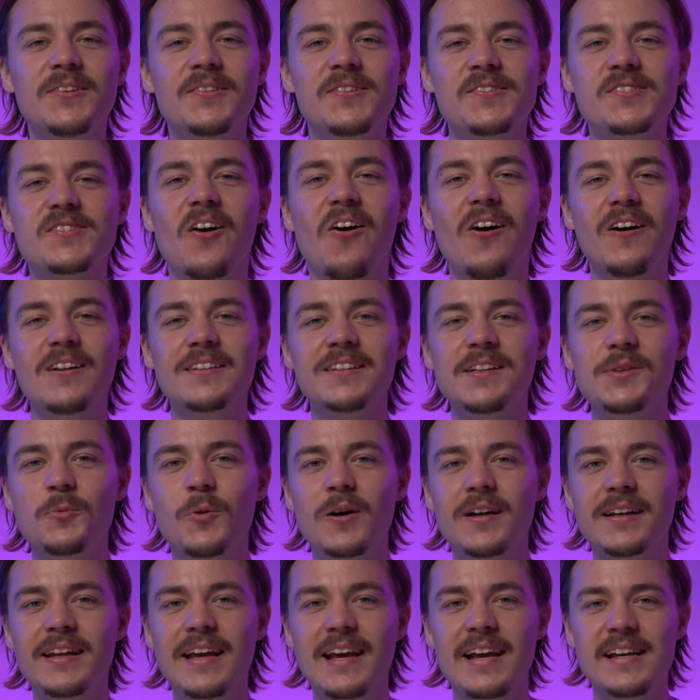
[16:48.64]
use
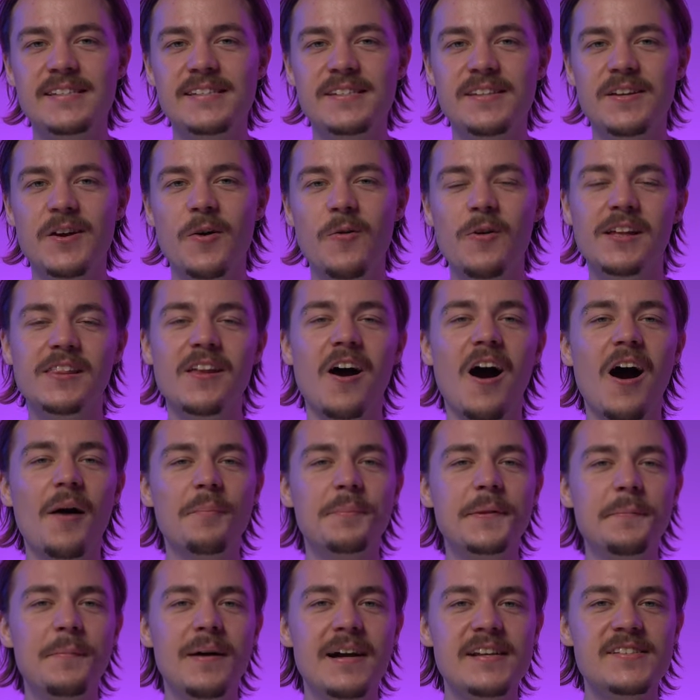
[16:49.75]
All-in-One SEO and
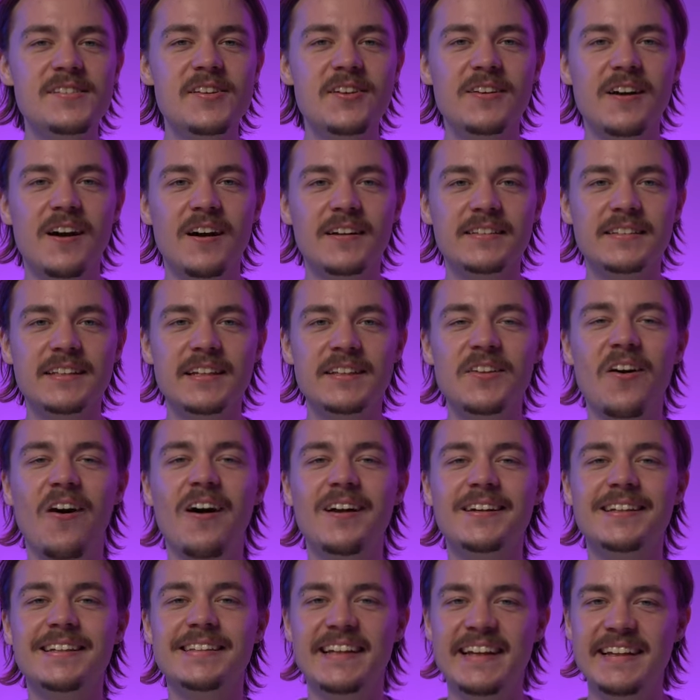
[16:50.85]
optimize your content
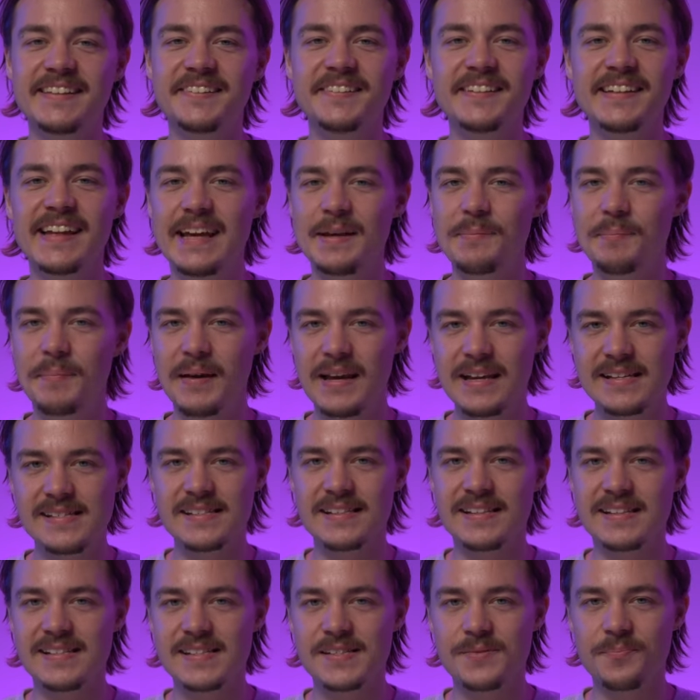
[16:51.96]
on a day-to-day
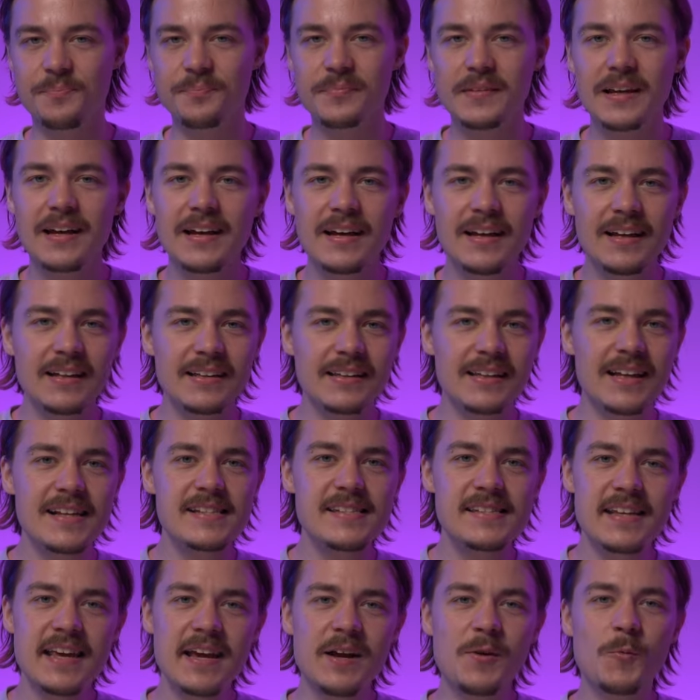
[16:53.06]
basis. Let's
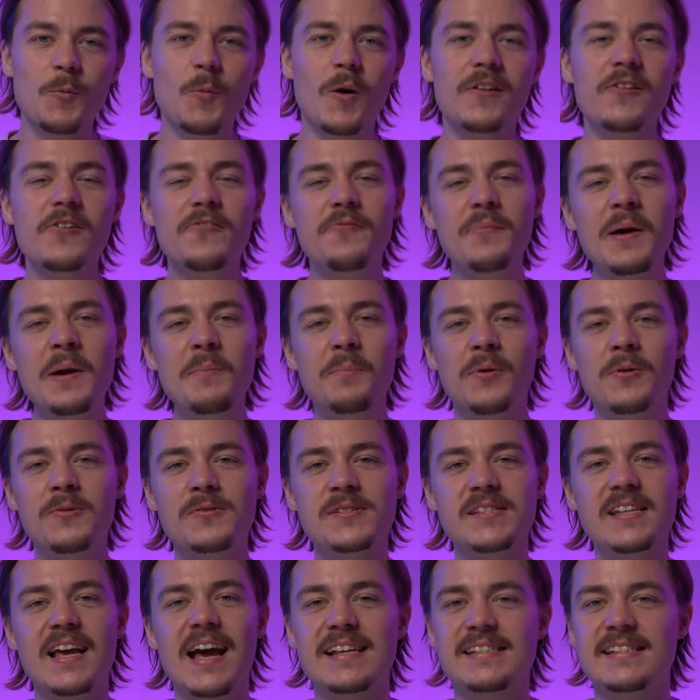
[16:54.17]
take one of my
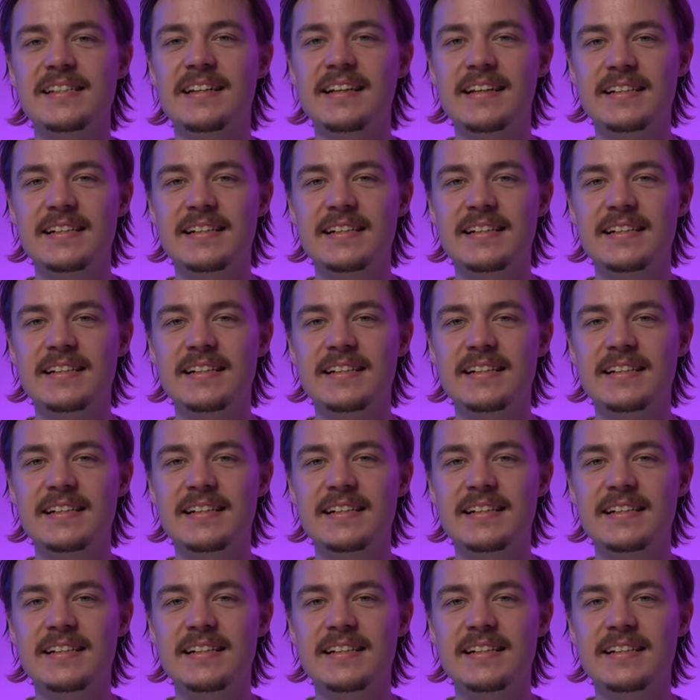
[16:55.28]
posts as an